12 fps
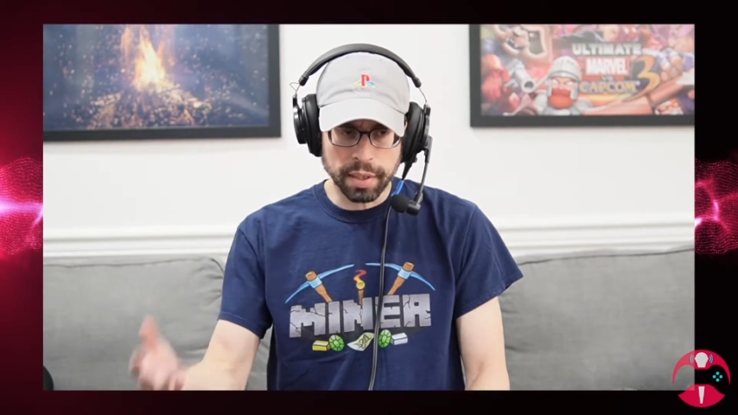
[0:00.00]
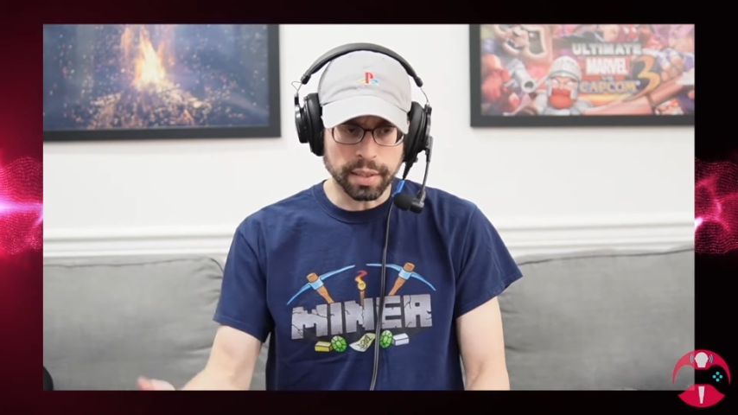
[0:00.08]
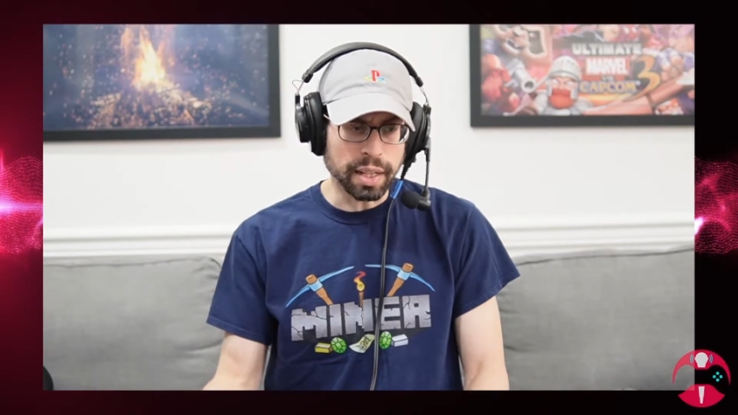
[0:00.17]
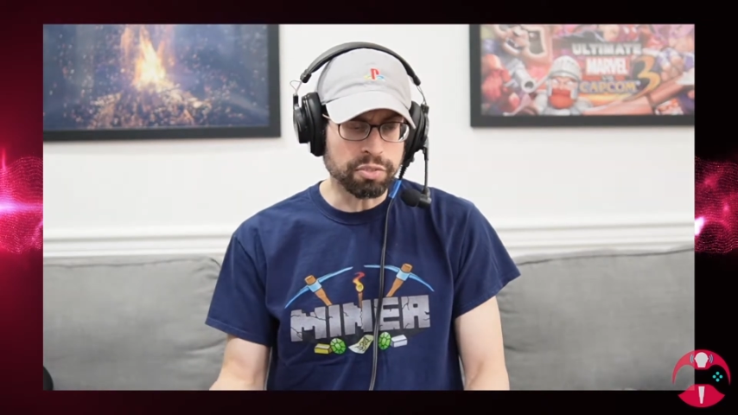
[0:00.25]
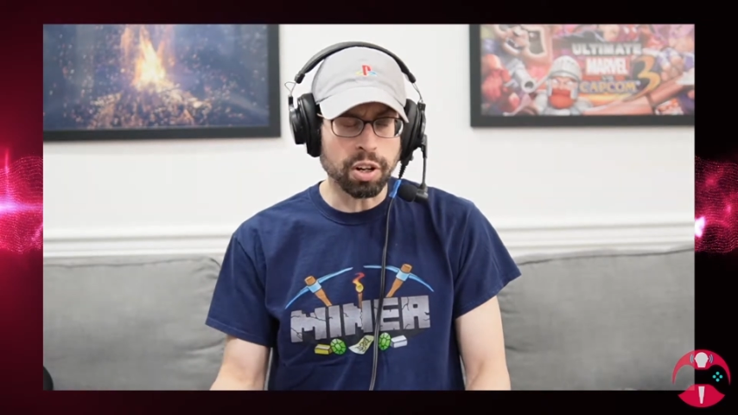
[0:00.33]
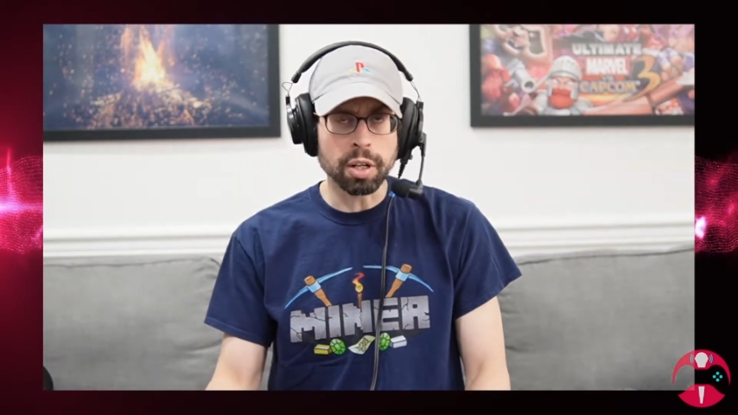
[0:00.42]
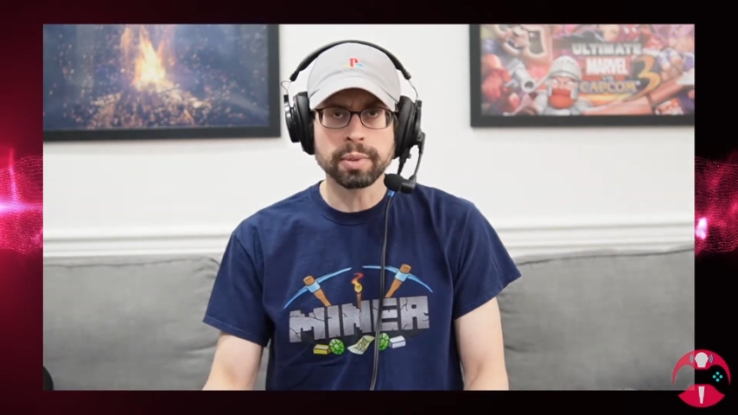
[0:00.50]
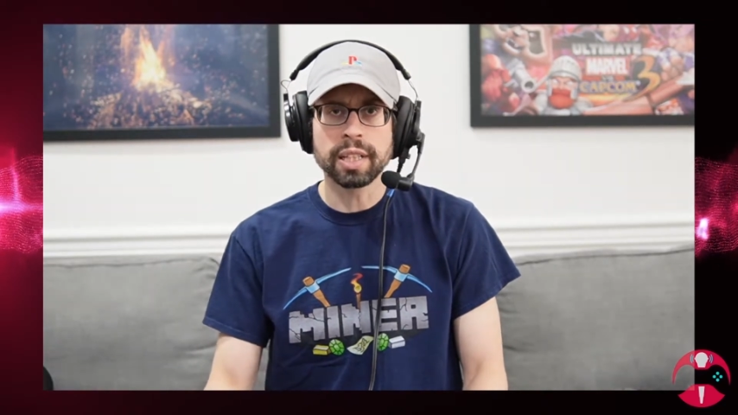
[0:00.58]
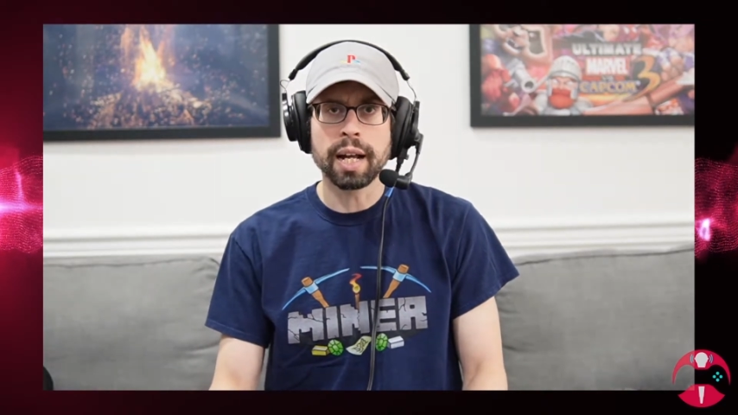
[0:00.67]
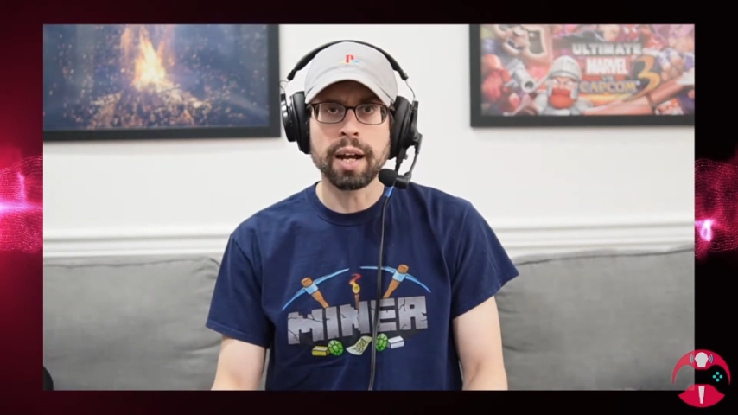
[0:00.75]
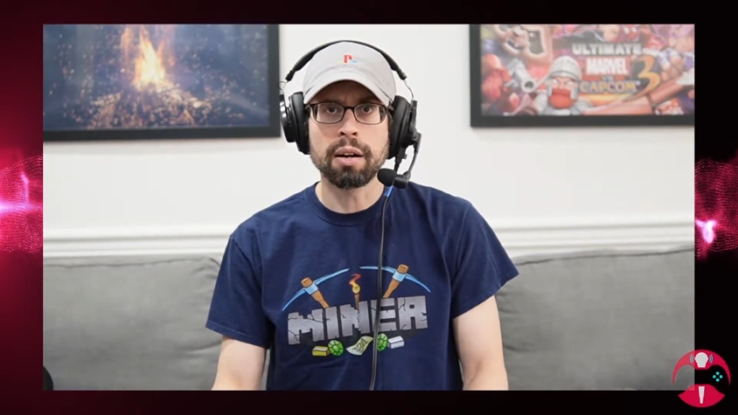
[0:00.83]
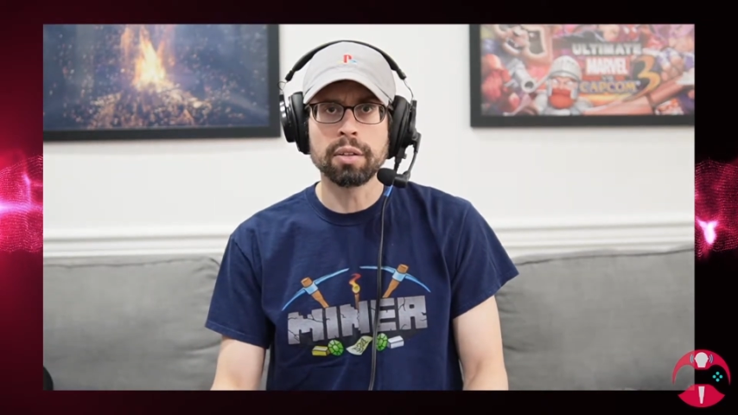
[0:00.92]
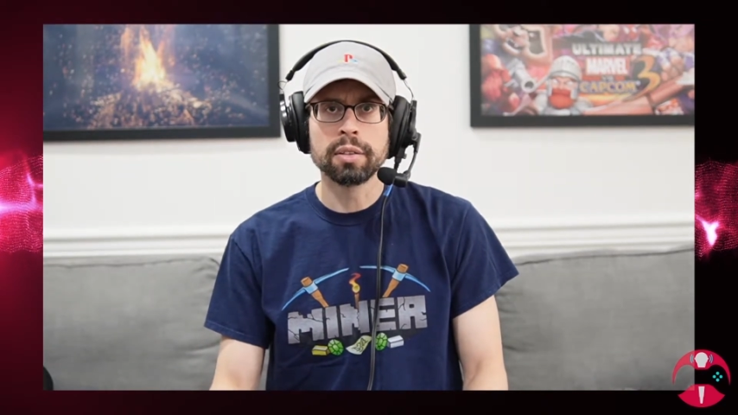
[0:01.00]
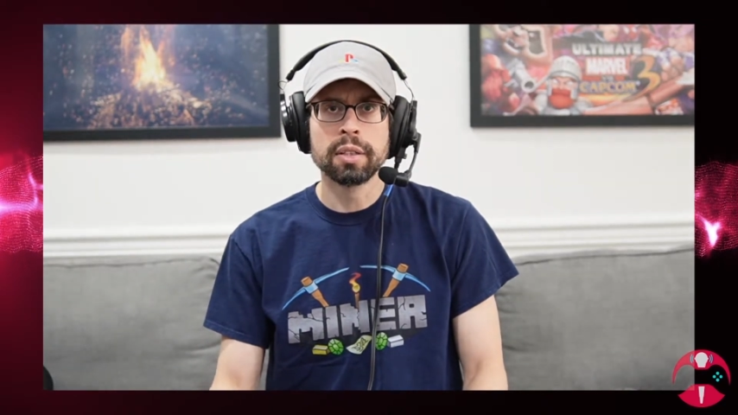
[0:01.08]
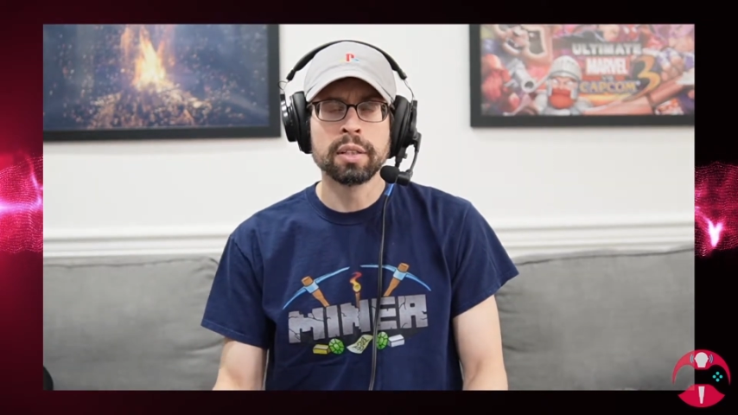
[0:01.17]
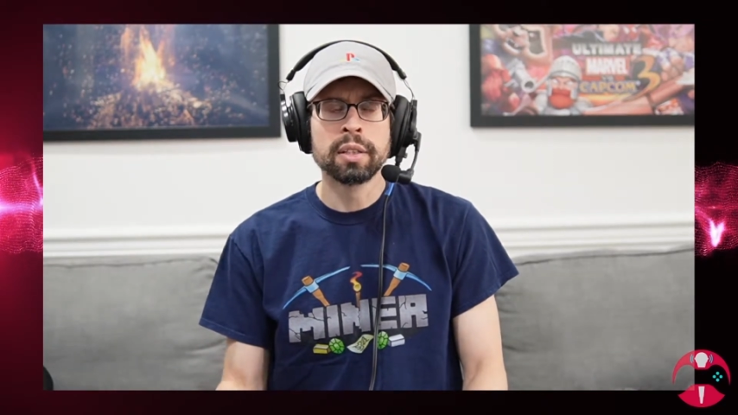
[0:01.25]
they farmed it out.